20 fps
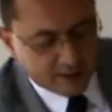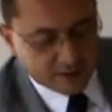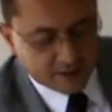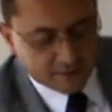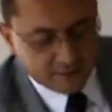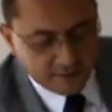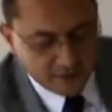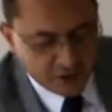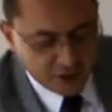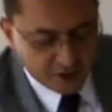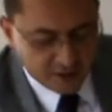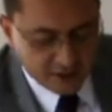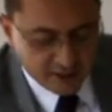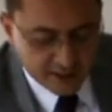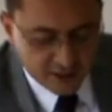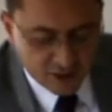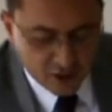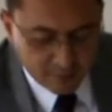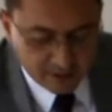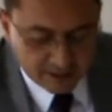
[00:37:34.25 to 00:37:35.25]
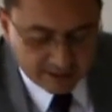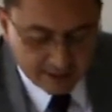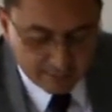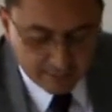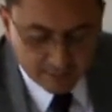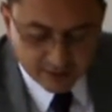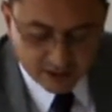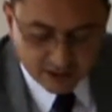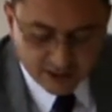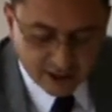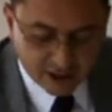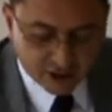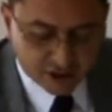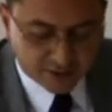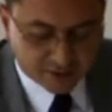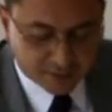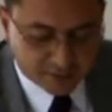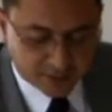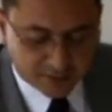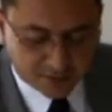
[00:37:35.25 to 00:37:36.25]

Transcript: an official economic stabilization